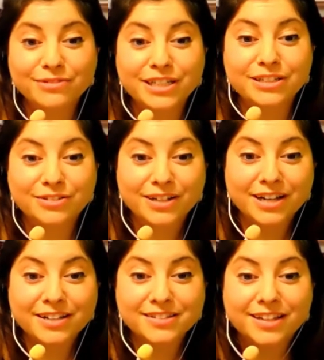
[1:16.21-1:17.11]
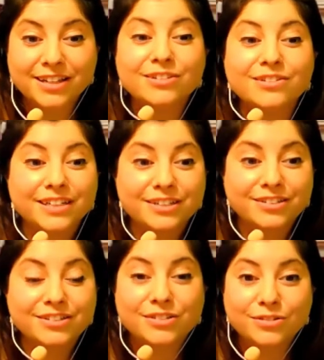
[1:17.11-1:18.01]
We need to kind of tailor it
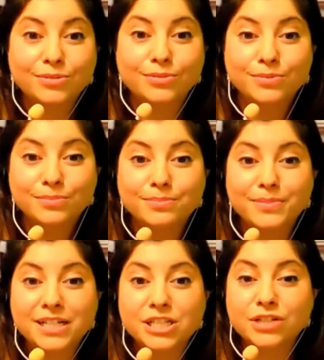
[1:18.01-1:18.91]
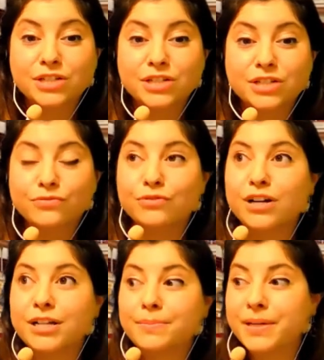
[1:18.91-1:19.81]
to match everyone.
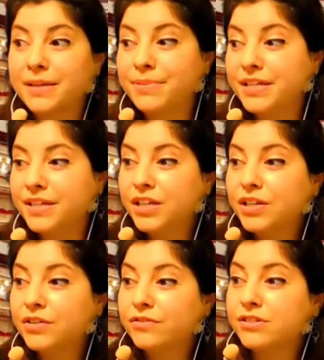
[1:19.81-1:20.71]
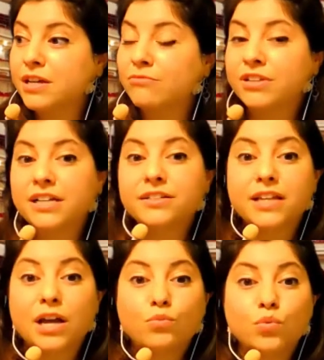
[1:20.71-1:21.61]
And maybe for someone else,
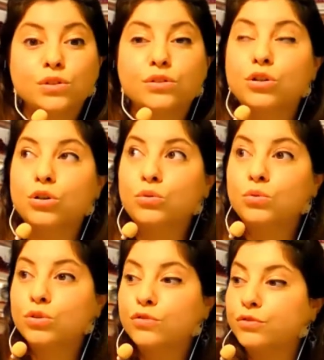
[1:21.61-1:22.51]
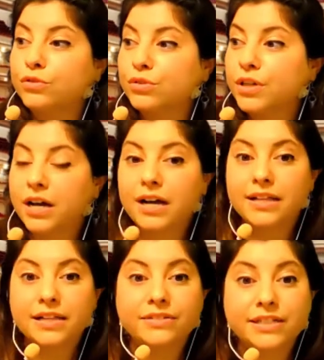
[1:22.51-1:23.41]
I wouldn't go for a high
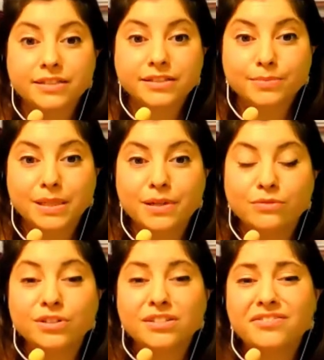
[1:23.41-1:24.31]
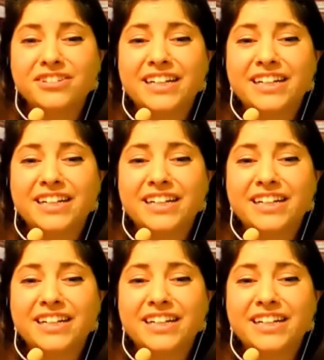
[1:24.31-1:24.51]
larynx. Maybe I wouldn't go for